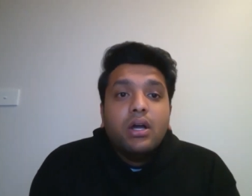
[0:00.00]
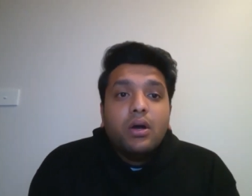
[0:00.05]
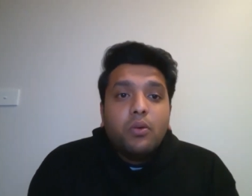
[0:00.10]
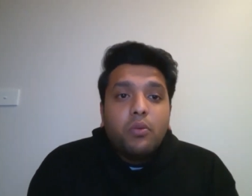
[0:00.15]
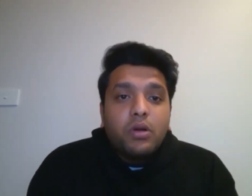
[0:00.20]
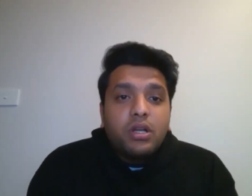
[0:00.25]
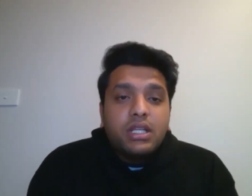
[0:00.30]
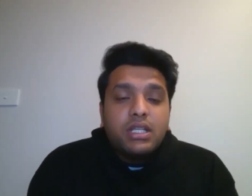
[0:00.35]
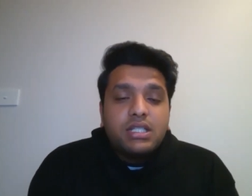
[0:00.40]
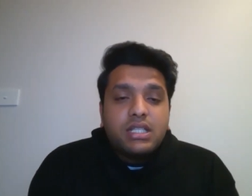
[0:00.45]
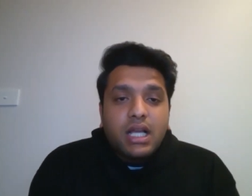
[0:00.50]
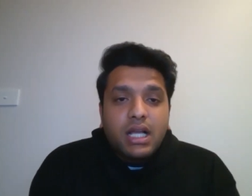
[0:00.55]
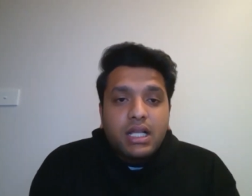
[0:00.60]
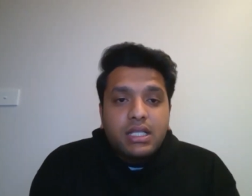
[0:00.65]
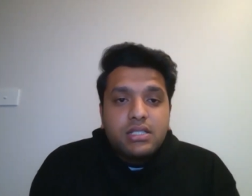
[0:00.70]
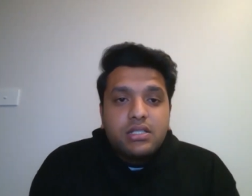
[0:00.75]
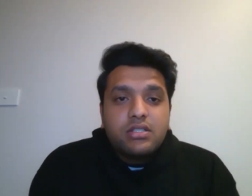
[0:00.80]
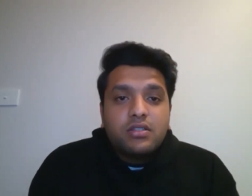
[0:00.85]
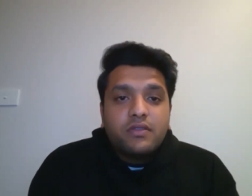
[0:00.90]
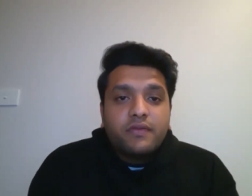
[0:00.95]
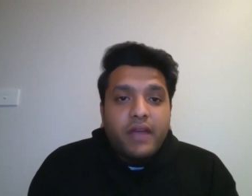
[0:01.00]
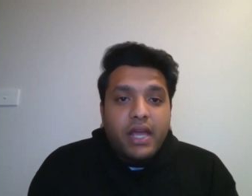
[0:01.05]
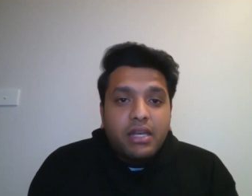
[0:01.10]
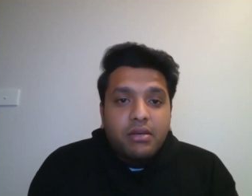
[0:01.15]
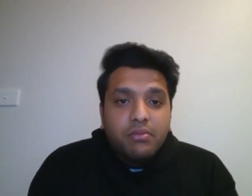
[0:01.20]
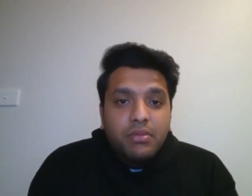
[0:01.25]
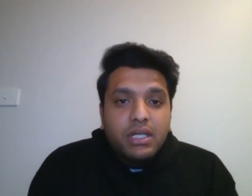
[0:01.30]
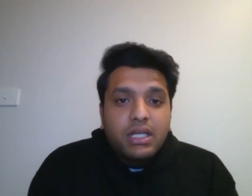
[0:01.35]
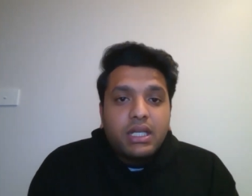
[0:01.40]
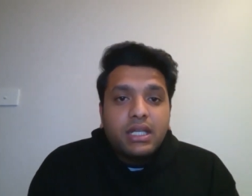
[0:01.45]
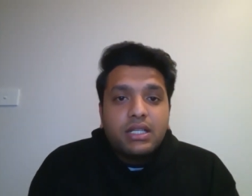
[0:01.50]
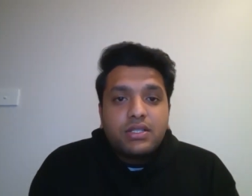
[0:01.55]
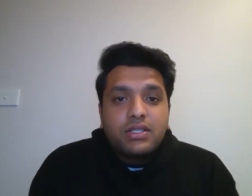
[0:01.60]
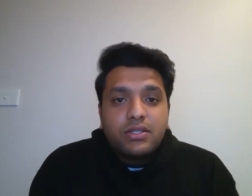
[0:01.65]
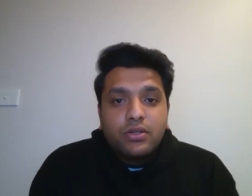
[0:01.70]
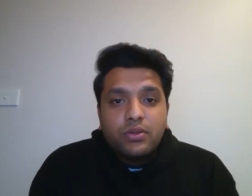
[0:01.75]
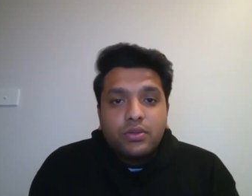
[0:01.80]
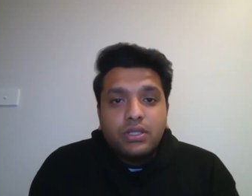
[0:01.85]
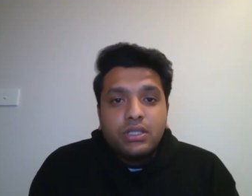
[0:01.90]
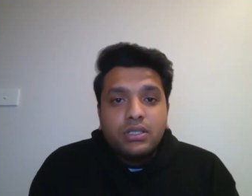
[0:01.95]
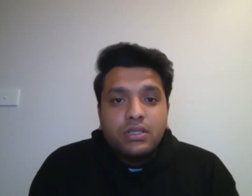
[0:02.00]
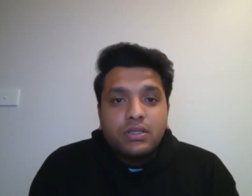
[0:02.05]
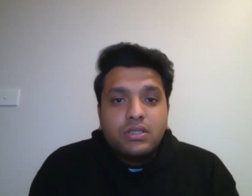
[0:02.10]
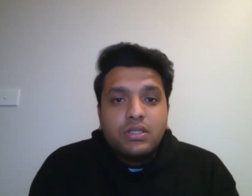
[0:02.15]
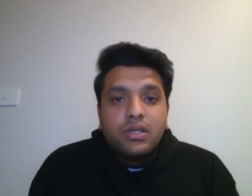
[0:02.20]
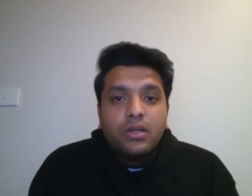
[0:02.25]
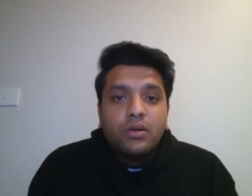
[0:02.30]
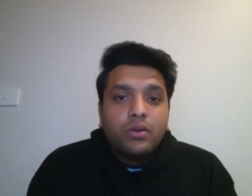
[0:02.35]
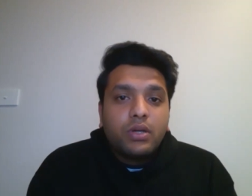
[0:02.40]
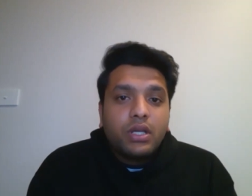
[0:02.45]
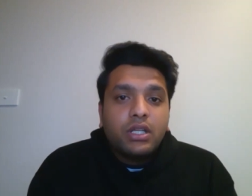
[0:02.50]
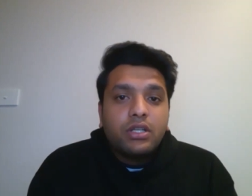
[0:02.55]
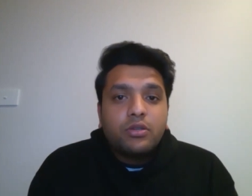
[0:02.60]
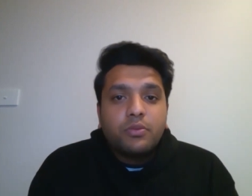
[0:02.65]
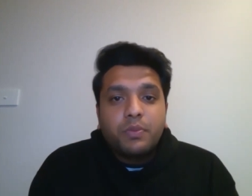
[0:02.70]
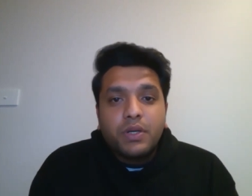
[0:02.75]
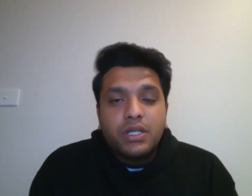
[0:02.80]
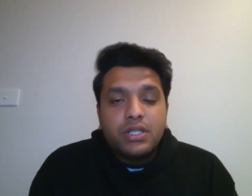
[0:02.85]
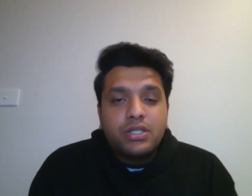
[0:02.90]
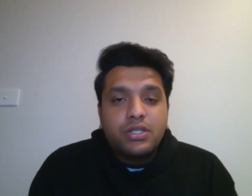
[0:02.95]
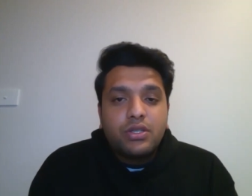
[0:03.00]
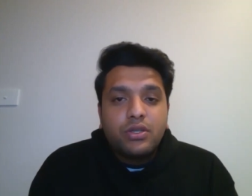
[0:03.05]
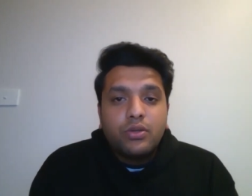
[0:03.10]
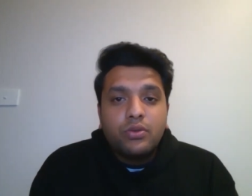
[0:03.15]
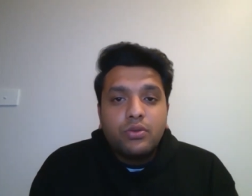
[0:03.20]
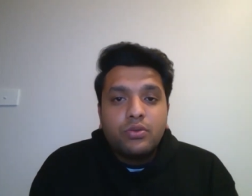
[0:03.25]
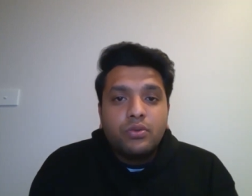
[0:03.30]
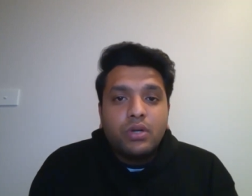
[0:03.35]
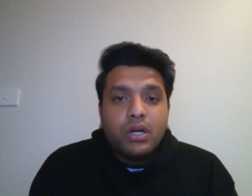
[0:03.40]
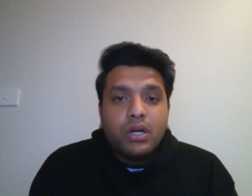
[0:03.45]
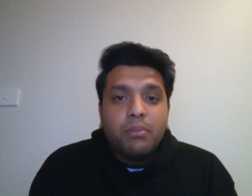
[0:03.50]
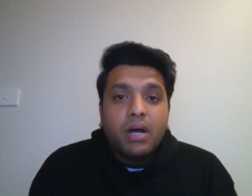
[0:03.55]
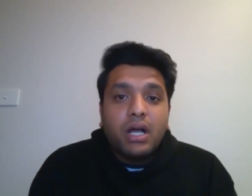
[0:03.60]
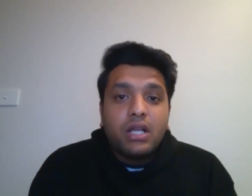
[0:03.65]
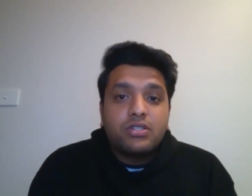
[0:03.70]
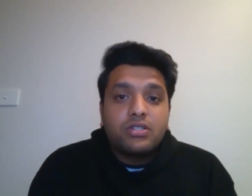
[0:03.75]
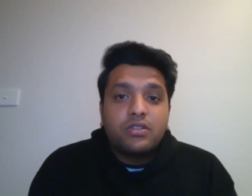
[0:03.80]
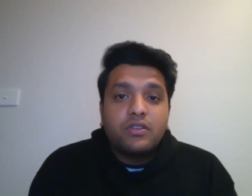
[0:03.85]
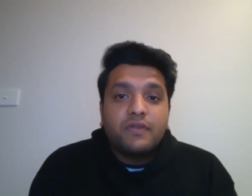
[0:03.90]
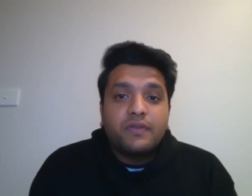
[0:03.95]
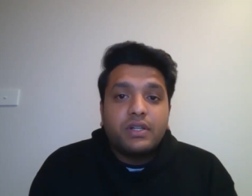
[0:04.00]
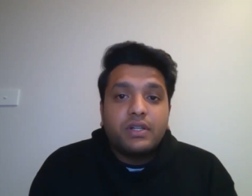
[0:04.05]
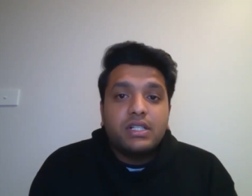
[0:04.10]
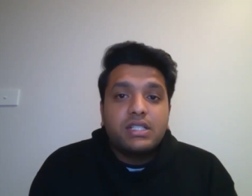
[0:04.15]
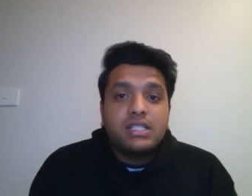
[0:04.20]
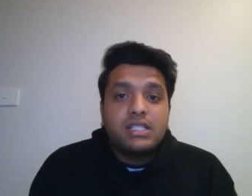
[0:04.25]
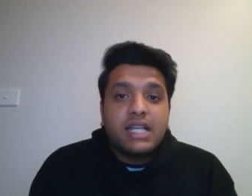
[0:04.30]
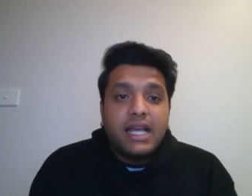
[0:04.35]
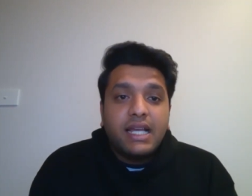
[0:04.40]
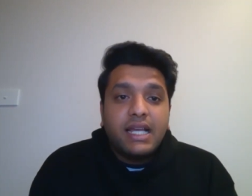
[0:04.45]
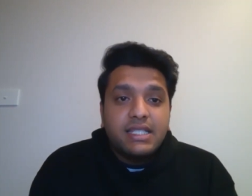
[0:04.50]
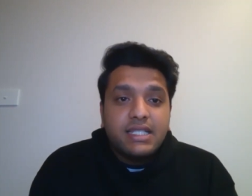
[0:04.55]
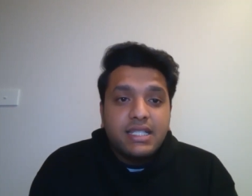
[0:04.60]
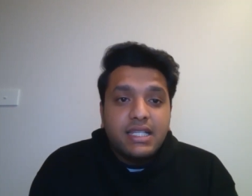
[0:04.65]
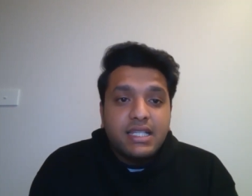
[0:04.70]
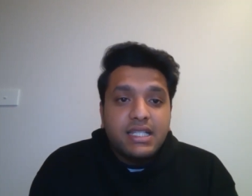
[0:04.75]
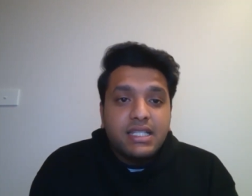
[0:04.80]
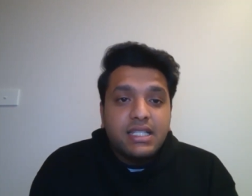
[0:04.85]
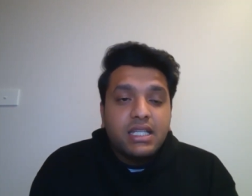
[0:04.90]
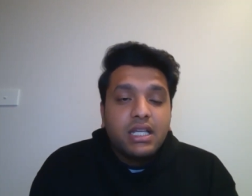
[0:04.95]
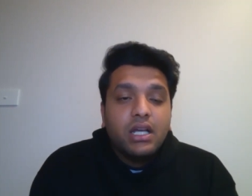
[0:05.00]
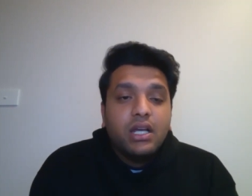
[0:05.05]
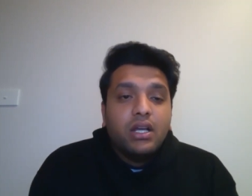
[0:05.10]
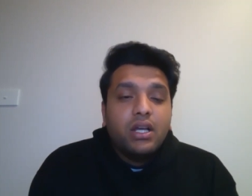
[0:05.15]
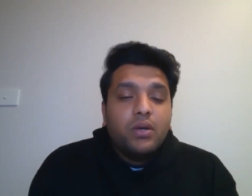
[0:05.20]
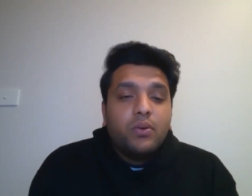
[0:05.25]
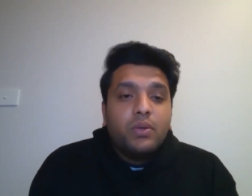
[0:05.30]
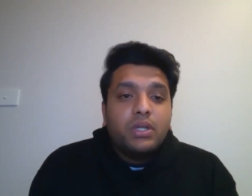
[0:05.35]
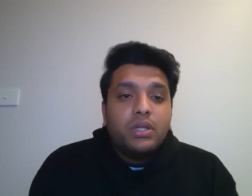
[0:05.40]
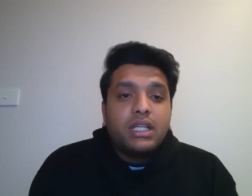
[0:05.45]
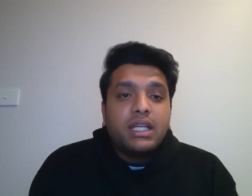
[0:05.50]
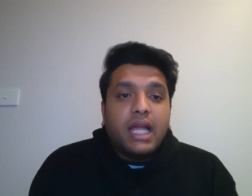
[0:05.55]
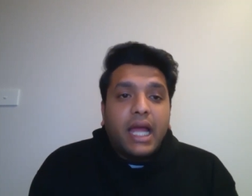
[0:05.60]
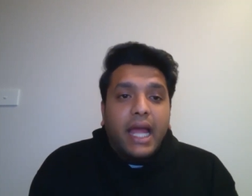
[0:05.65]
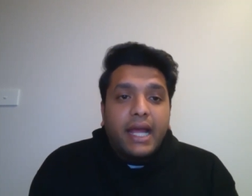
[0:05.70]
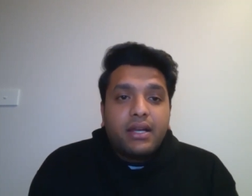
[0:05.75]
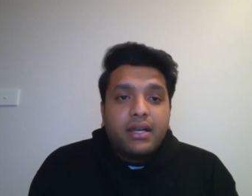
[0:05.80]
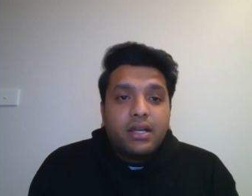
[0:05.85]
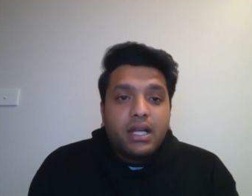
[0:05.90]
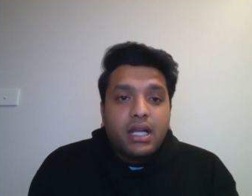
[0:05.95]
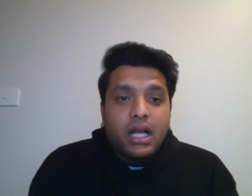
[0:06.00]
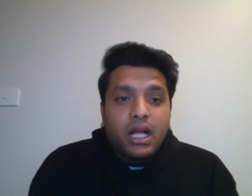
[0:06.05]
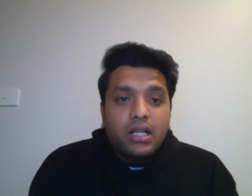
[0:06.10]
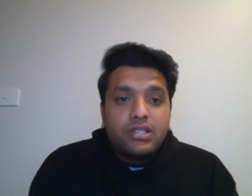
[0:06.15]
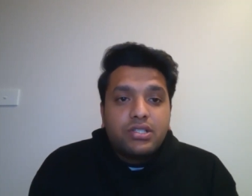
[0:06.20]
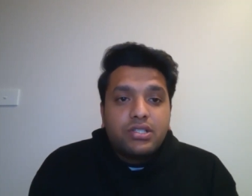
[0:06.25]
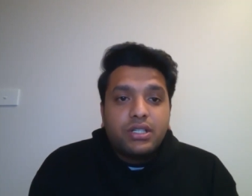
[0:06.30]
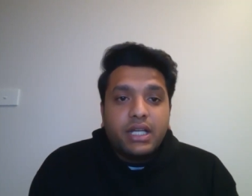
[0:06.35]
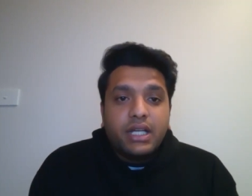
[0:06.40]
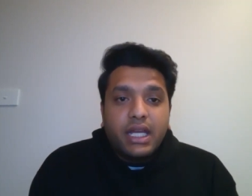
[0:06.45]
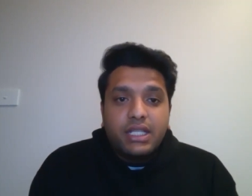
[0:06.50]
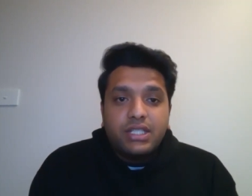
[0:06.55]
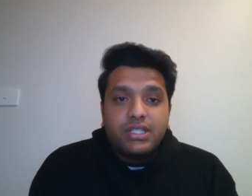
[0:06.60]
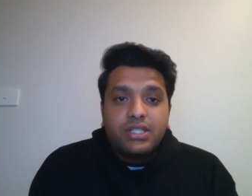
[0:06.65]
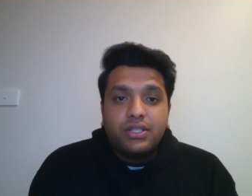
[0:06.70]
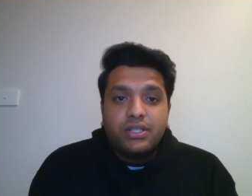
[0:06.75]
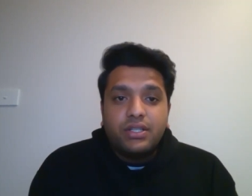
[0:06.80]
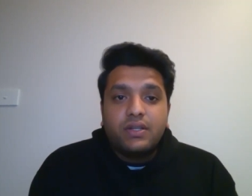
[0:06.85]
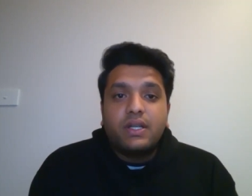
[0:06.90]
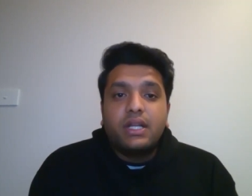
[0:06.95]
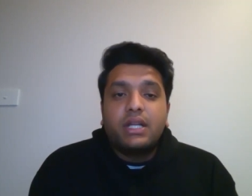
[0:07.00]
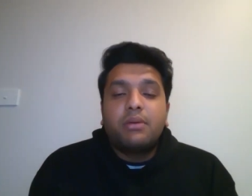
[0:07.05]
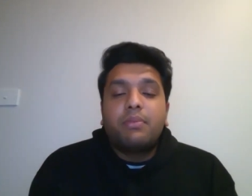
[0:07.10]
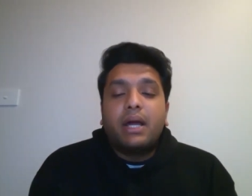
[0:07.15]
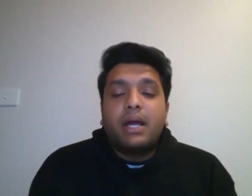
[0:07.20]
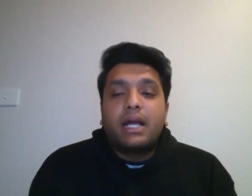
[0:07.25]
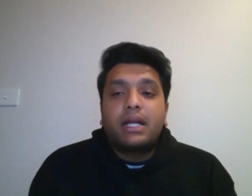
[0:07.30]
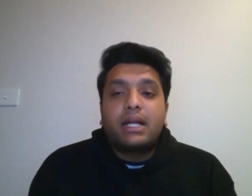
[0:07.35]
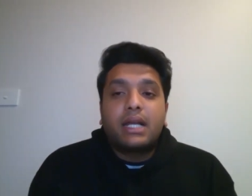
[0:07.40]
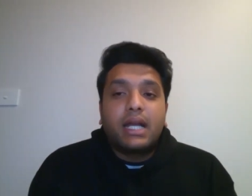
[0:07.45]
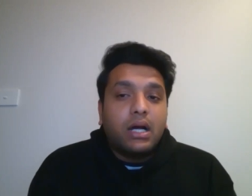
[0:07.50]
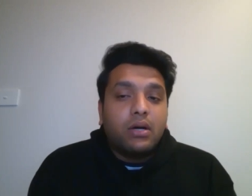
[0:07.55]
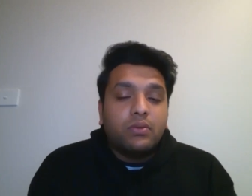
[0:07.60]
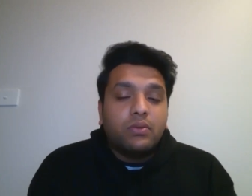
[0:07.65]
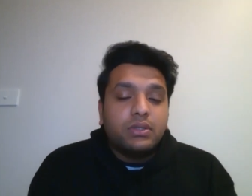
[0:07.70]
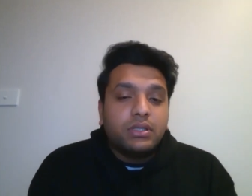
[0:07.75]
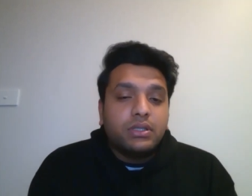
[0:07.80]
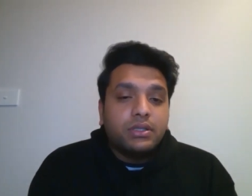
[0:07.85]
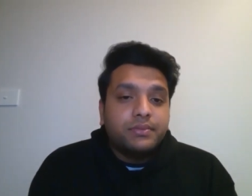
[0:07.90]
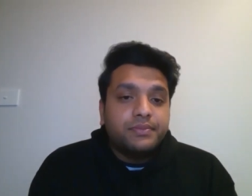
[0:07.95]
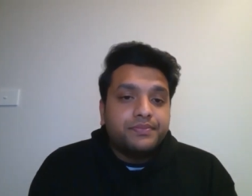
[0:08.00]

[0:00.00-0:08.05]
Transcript: what are the chances of admitting a student looking to pursue a Master of Earth Sciences with an agriculture engineering background?